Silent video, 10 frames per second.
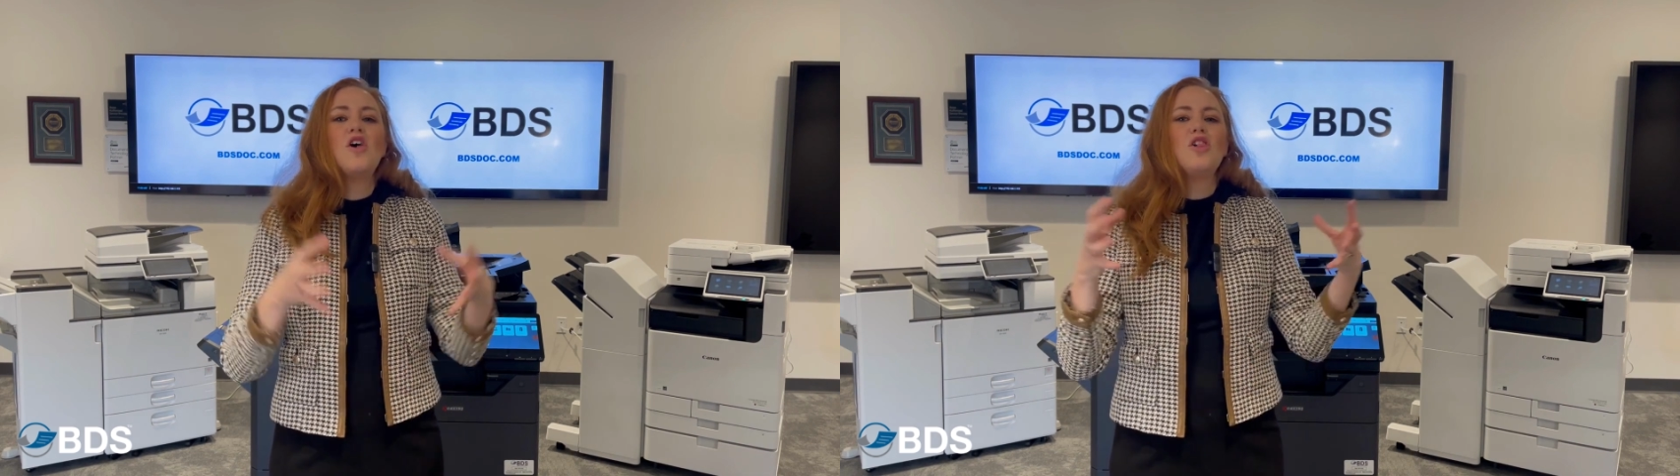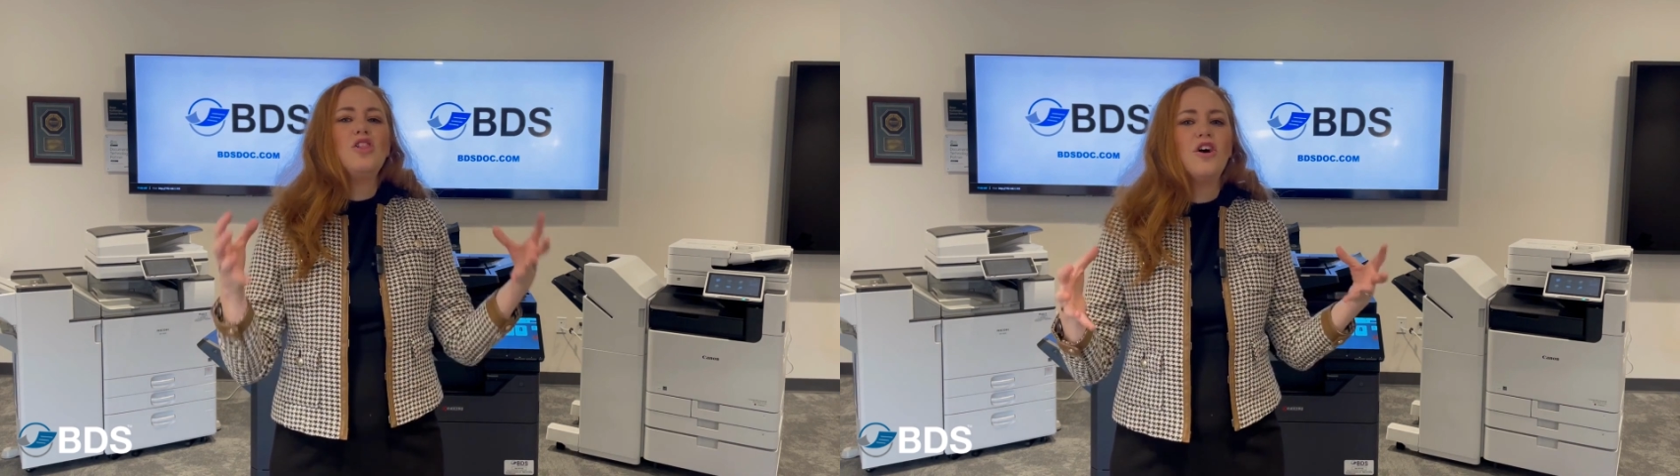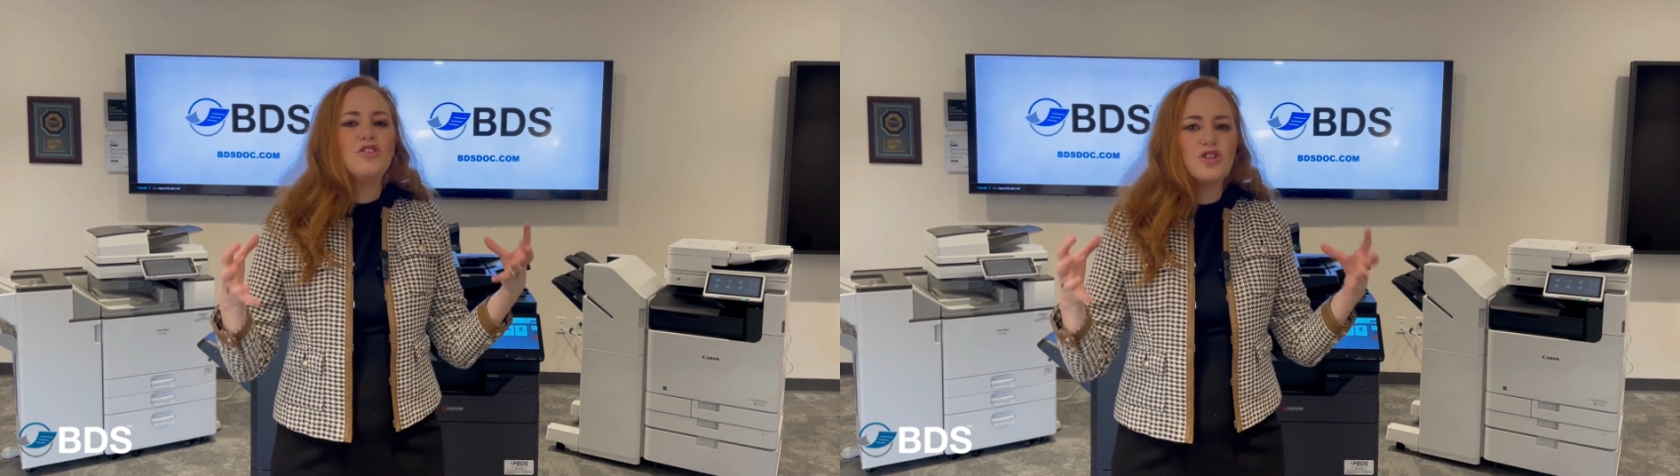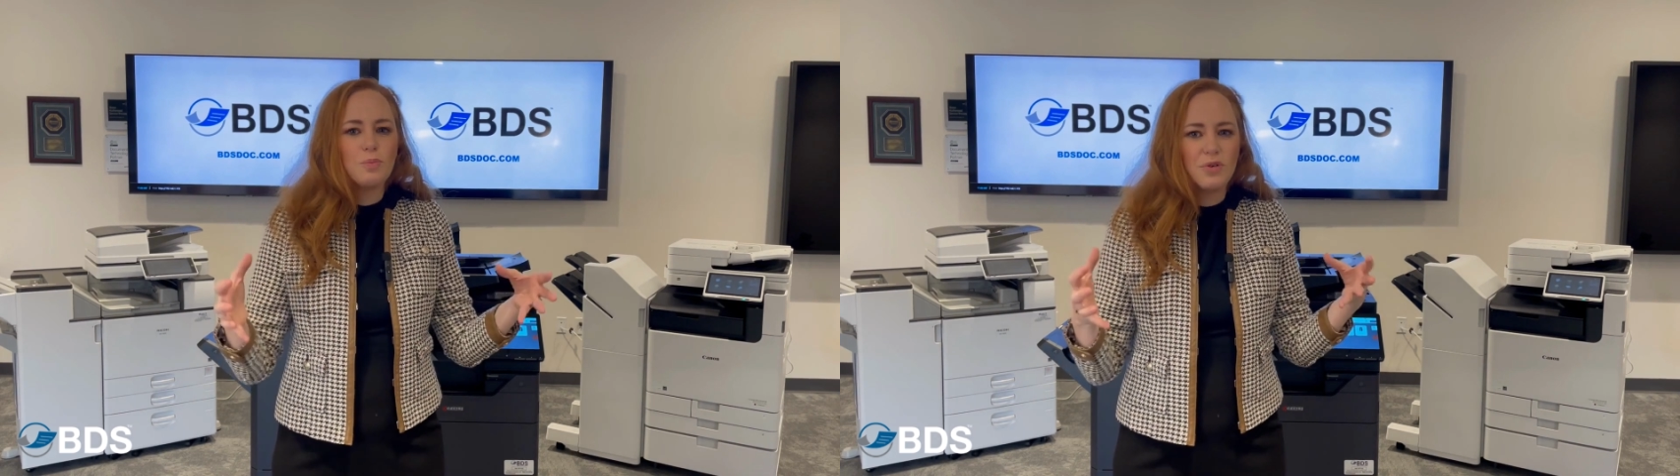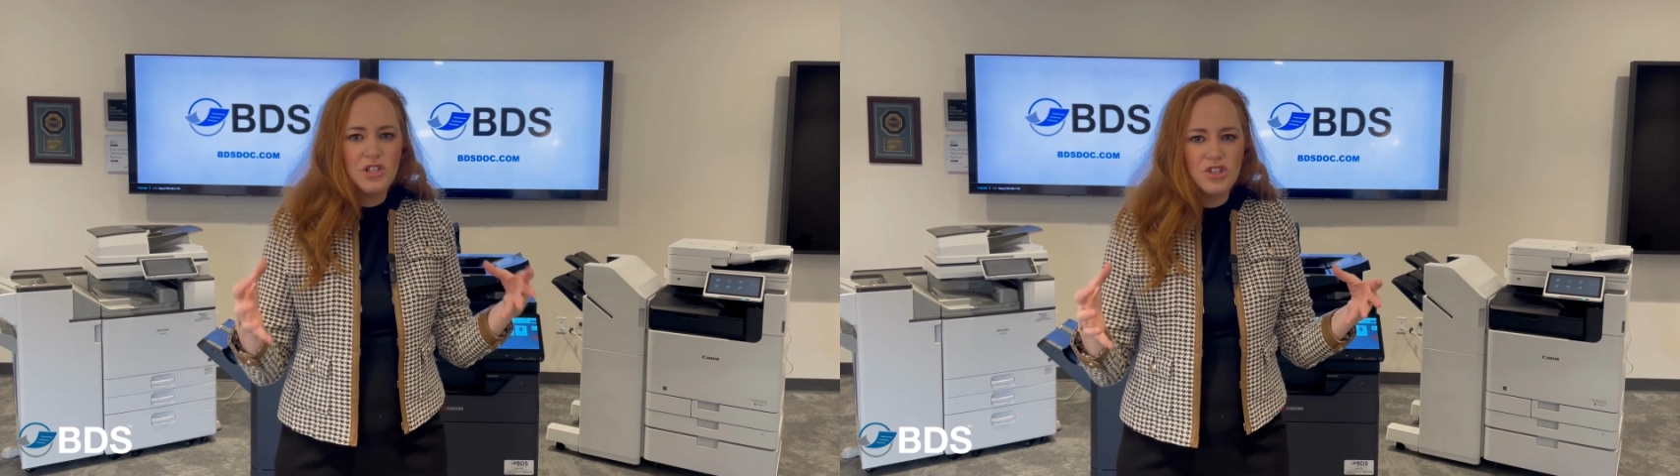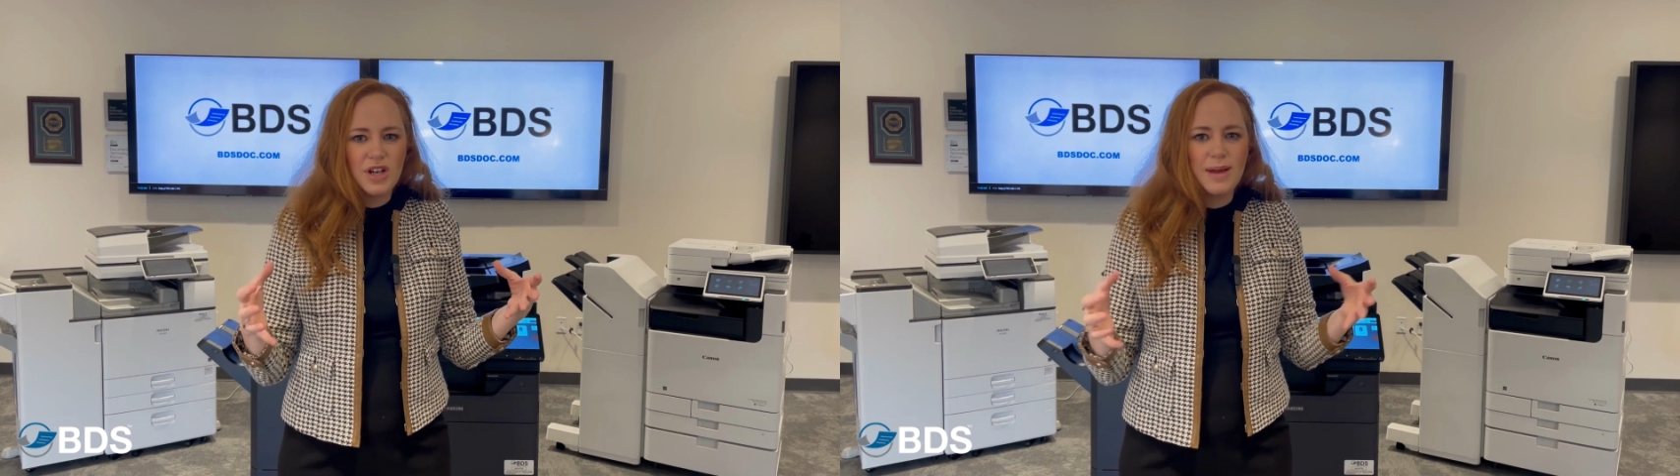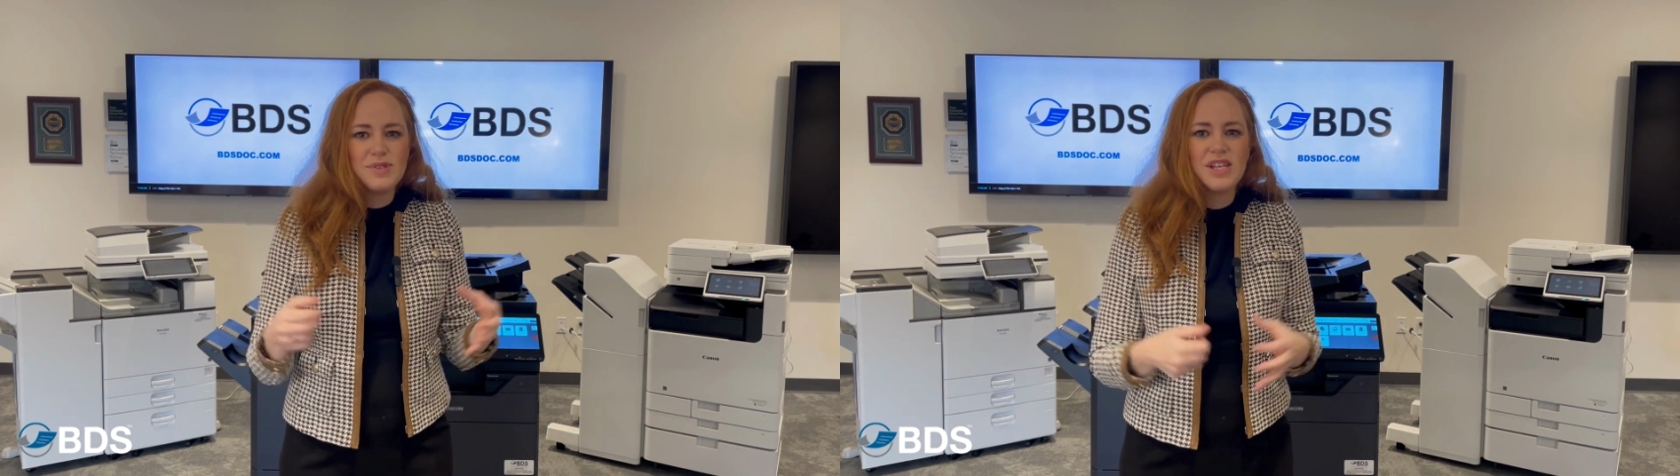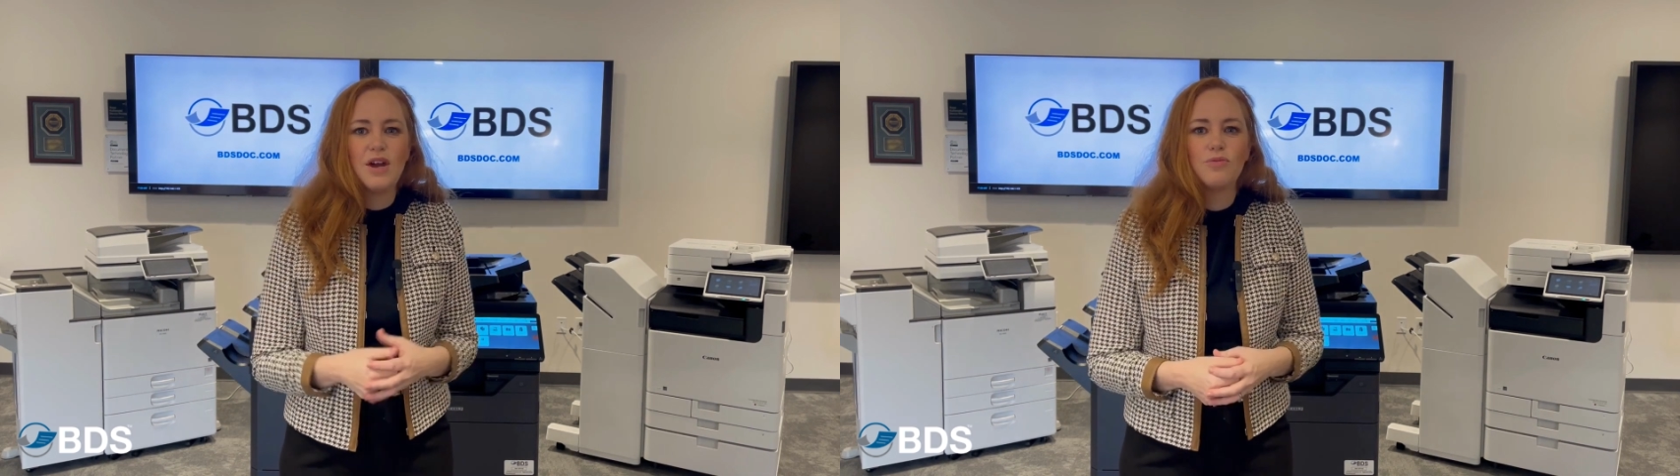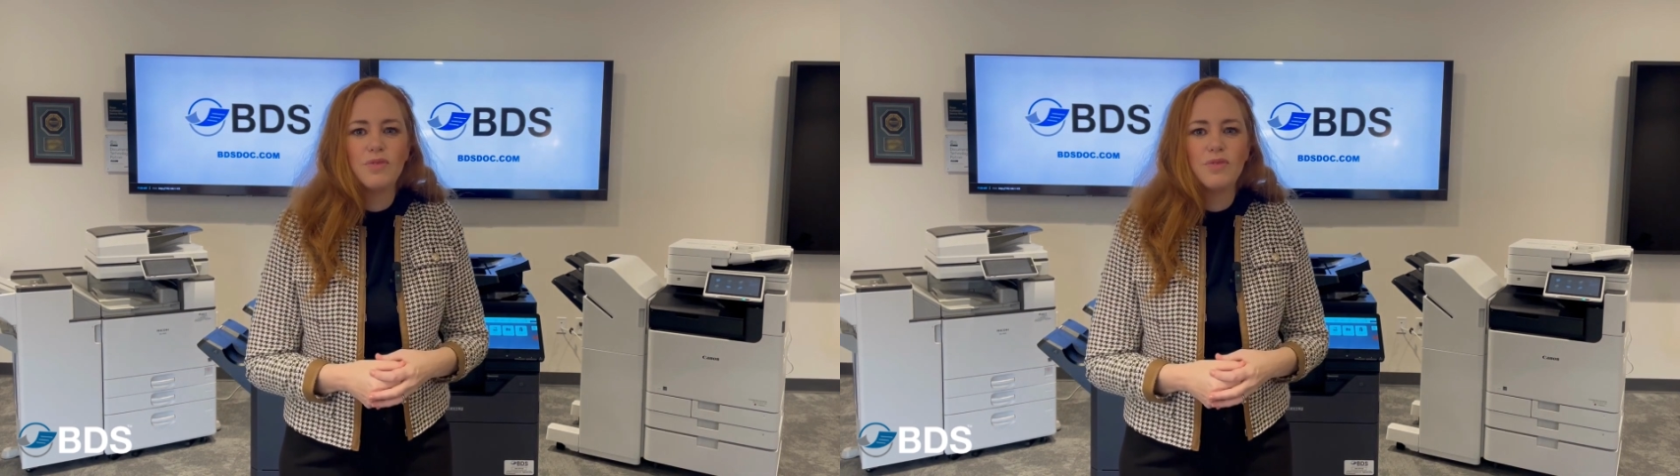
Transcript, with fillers: larger print jobs get